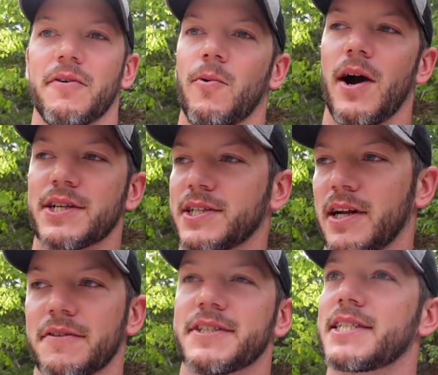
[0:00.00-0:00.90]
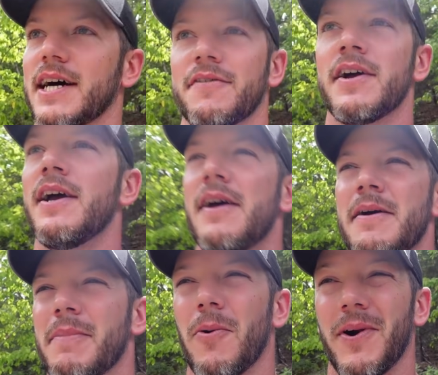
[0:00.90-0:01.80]
for washing off stuff,
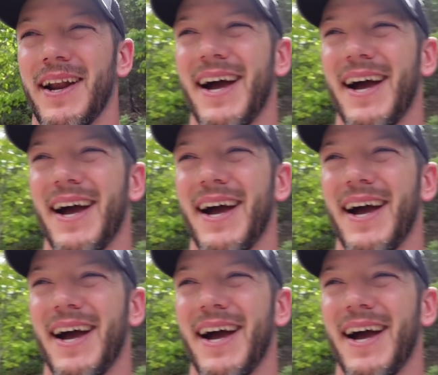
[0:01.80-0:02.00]
but we're